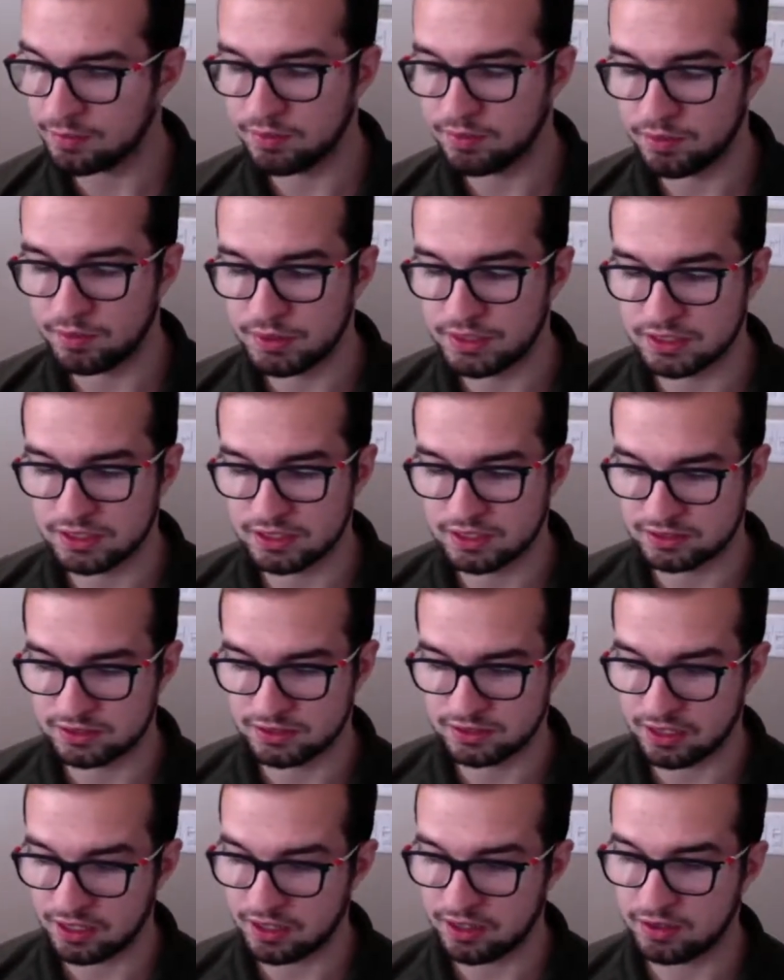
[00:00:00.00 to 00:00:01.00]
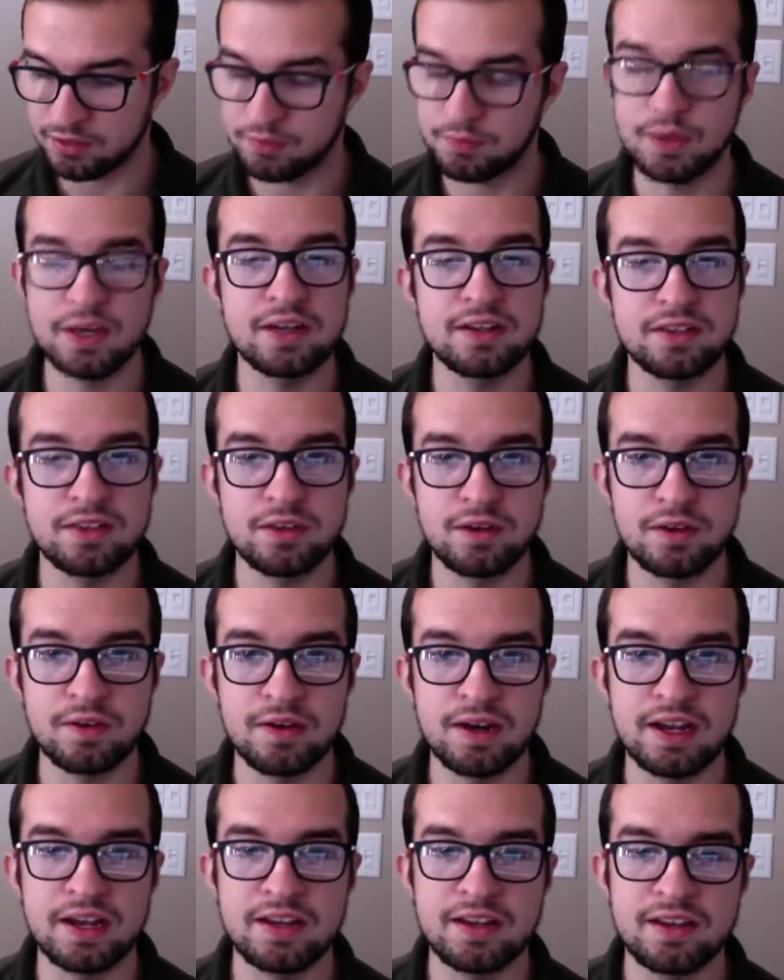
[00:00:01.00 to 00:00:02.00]
we just read through
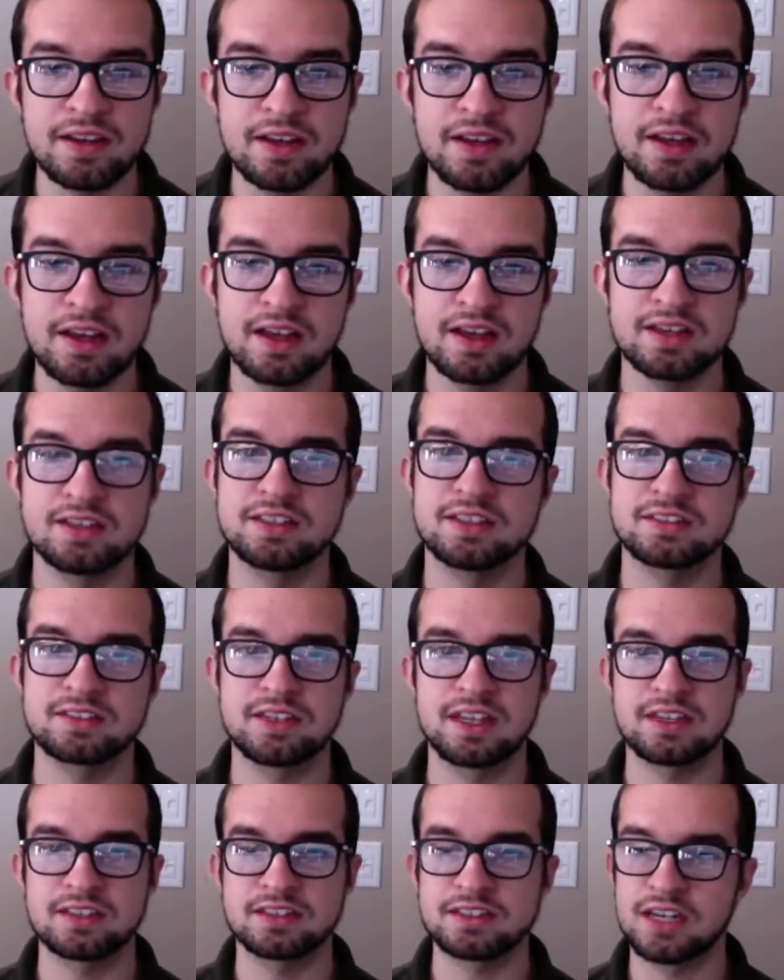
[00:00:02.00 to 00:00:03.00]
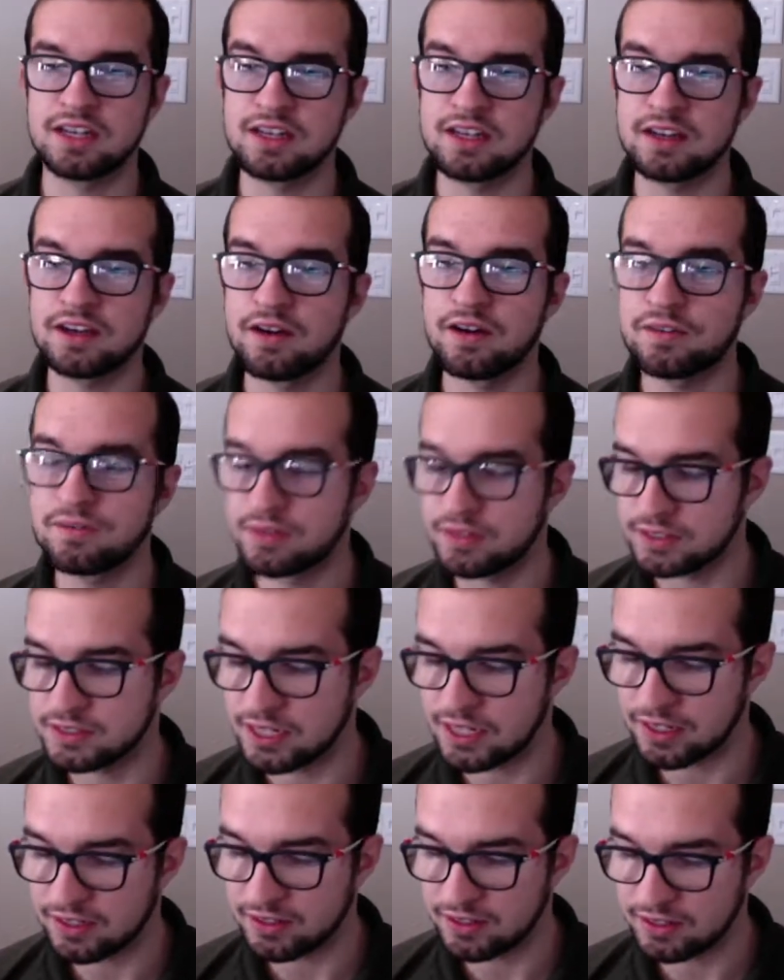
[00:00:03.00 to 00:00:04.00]
it and just like check it off our
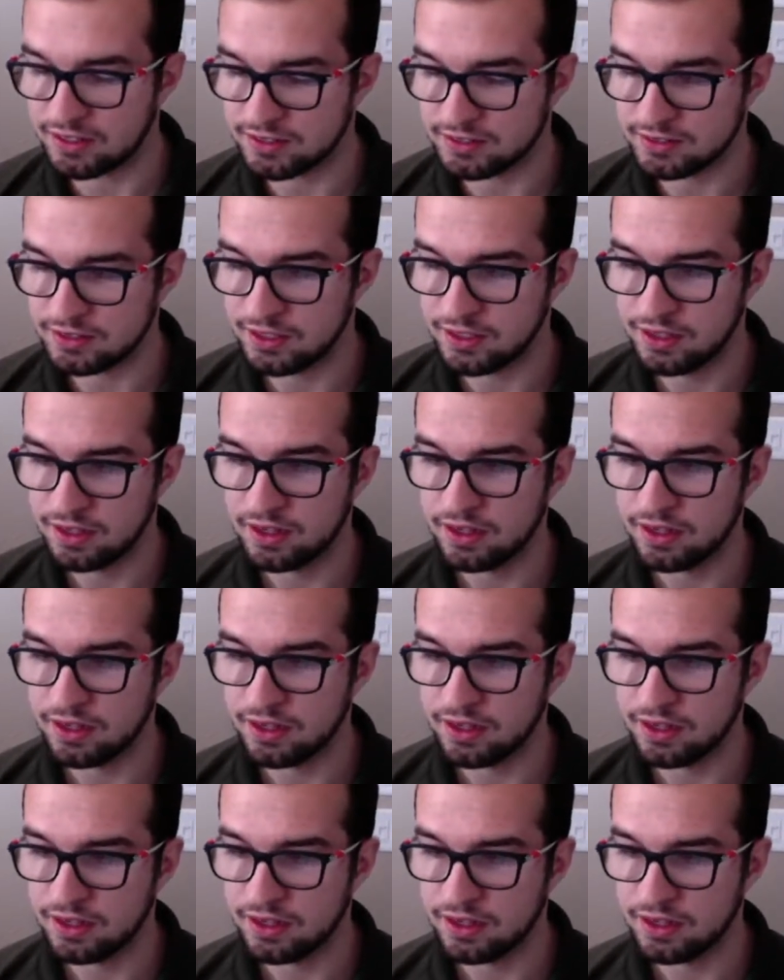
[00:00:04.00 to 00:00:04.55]
checklist.